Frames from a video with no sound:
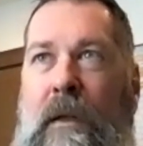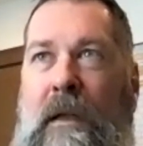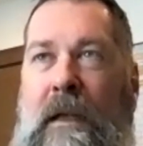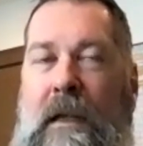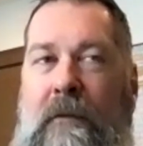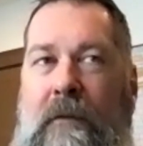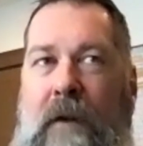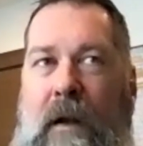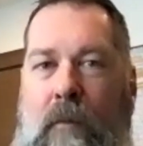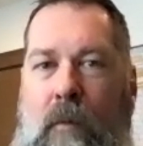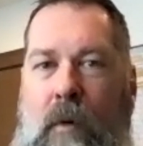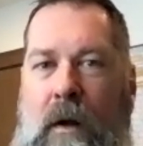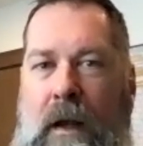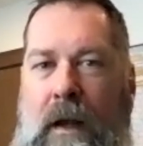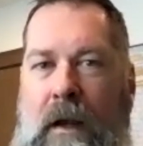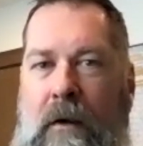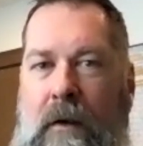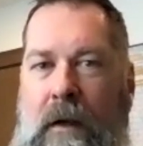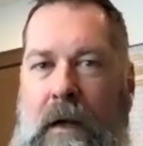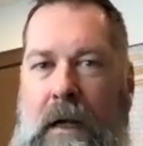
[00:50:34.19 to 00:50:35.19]
believe on one
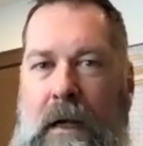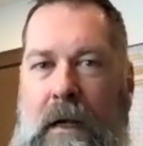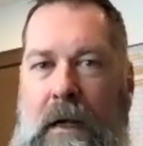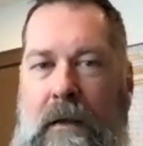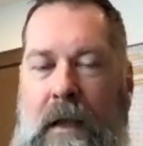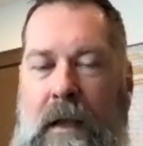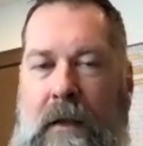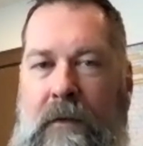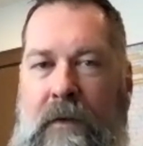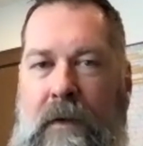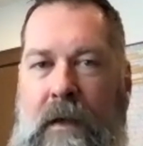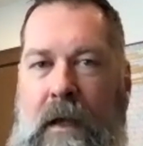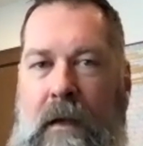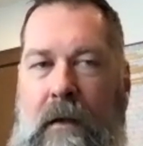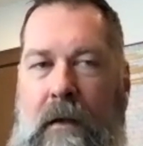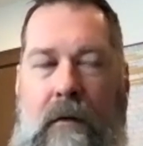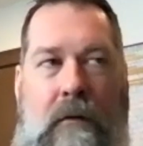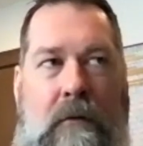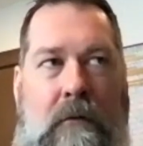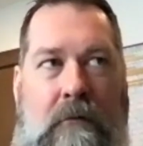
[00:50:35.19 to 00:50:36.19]
area, and that's
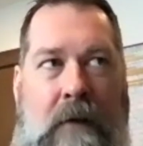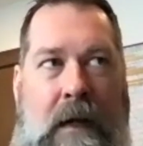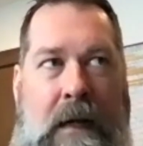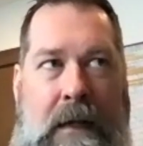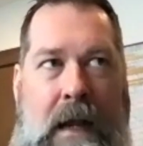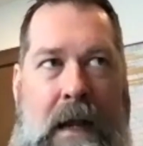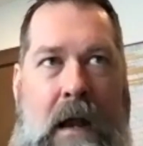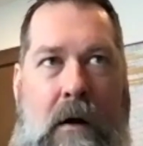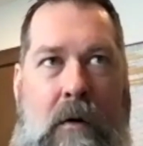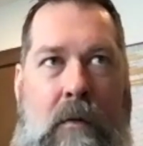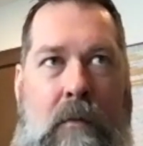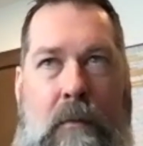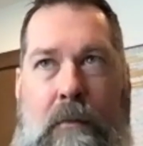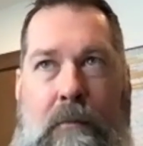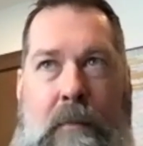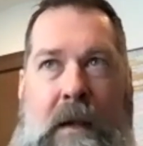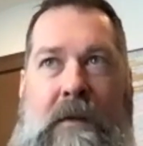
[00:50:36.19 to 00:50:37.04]
that right now,